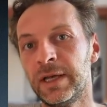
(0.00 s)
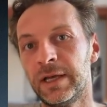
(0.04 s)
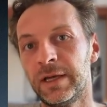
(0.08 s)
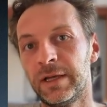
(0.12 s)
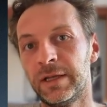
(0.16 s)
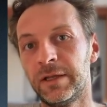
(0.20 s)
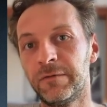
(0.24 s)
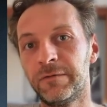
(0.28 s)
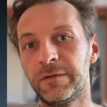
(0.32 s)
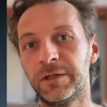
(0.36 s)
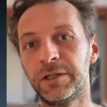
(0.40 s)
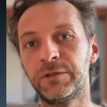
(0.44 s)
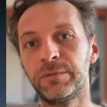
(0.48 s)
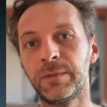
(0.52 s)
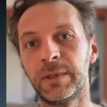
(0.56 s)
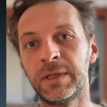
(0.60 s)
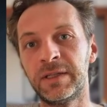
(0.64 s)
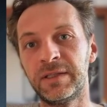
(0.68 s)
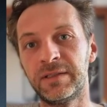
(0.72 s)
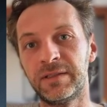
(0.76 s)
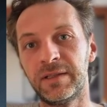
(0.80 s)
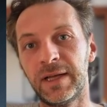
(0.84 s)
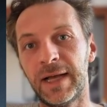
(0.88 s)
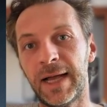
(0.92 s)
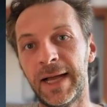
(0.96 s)
The first one
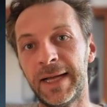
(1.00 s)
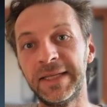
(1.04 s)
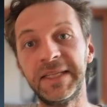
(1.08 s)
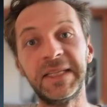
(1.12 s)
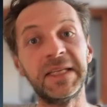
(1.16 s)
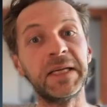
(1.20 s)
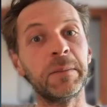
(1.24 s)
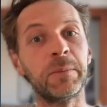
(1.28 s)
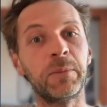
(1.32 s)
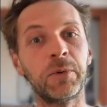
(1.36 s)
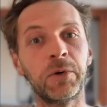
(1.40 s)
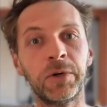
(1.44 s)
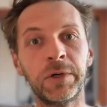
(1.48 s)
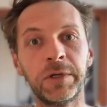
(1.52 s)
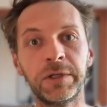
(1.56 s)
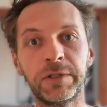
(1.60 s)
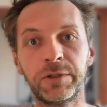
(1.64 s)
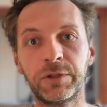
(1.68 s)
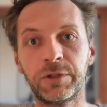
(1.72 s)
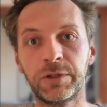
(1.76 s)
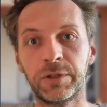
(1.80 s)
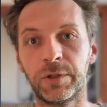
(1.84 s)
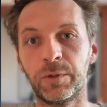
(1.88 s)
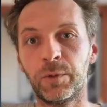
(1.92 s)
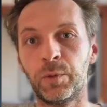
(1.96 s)
is the idea
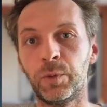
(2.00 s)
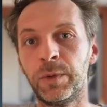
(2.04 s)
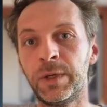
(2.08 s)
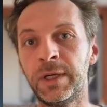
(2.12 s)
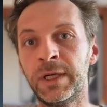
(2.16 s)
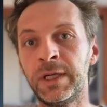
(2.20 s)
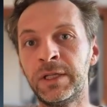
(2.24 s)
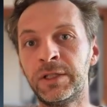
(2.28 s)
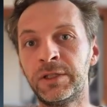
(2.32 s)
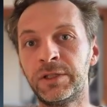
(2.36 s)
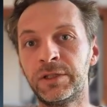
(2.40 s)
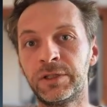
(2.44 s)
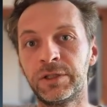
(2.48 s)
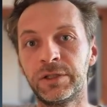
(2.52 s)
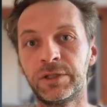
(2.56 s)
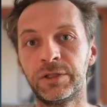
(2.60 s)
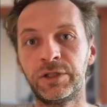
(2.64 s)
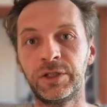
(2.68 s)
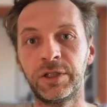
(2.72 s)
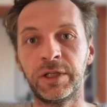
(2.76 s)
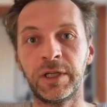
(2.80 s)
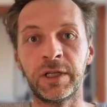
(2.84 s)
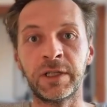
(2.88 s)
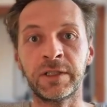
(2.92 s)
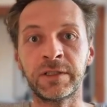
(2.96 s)
board, which
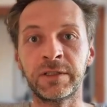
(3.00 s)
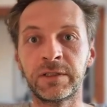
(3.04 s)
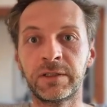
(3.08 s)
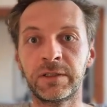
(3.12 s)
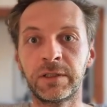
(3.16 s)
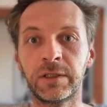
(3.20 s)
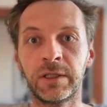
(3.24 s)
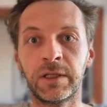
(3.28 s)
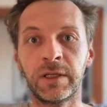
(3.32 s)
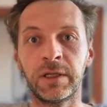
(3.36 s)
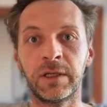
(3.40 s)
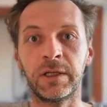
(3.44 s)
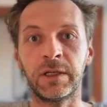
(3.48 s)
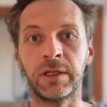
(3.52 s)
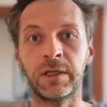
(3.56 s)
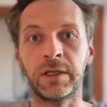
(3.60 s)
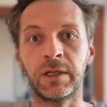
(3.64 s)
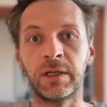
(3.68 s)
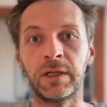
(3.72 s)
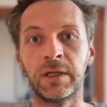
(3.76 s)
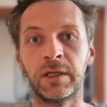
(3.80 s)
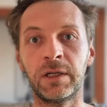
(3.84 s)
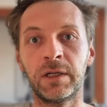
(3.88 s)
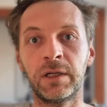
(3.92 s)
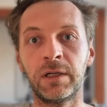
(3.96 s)
just
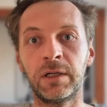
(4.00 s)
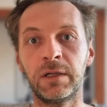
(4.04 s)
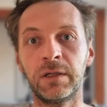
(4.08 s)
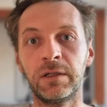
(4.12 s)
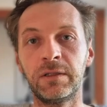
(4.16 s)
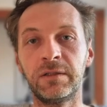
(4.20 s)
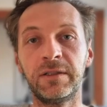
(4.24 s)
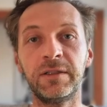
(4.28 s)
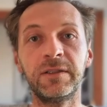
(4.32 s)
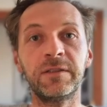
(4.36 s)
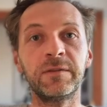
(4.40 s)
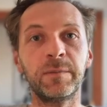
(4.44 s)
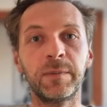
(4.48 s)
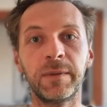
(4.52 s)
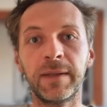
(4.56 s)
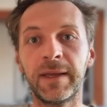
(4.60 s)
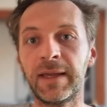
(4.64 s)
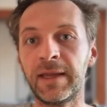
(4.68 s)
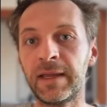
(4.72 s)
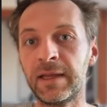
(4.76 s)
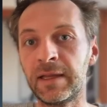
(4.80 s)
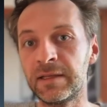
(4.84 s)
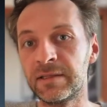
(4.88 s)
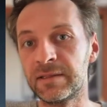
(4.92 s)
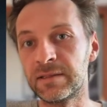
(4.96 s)

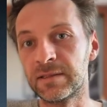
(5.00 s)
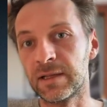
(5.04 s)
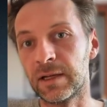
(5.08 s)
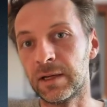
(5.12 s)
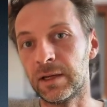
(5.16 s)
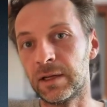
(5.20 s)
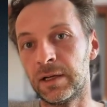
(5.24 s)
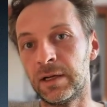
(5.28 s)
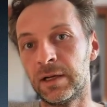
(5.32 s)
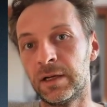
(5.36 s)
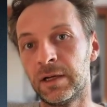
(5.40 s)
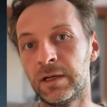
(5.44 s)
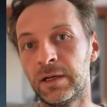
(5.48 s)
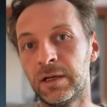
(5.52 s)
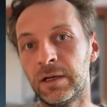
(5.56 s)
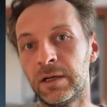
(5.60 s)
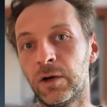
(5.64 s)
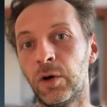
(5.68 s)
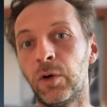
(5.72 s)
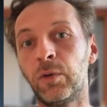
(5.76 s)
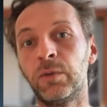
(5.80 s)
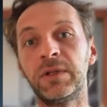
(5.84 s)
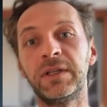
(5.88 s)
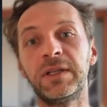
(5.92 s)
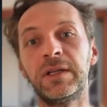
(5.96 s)
displays
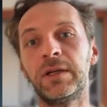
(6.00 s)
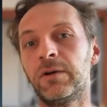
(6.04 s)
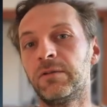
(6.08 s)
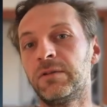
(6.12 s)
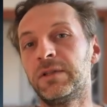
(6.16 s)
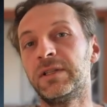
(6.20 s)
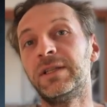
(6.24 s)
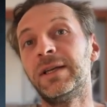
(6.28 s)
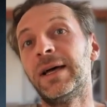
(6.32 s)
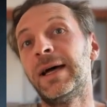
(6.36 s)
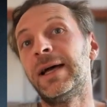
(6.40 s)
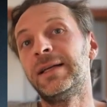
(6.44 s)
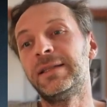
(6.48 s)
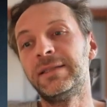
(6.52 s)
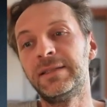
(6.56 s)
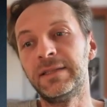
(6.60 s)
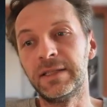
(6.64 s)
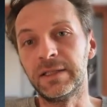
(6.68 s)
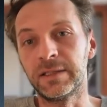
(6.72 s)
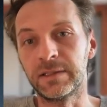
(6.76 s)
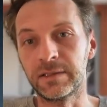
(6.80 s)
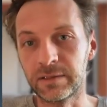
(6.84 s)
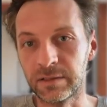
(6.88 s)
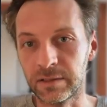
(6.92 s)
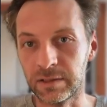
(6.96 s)
only the
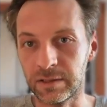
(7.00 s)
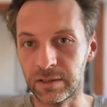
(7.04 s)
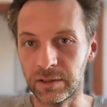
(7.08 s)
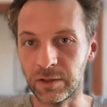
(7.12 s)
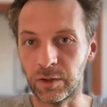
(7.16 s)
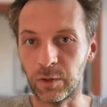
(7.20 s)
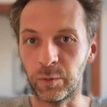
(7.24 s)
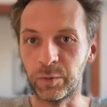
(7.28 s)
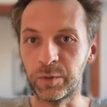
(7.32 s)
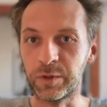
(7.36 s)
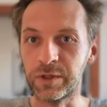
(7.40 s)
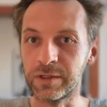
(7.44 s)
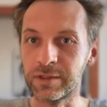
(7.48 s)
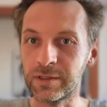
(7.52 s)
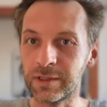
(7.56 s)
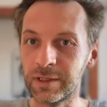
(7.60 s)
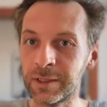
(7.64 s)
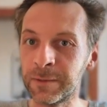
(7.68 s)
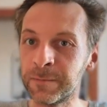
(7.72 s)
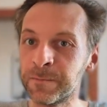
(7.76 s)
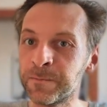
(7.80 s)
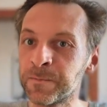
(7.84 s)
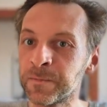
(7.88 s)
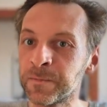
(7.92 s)
ideas, obviously.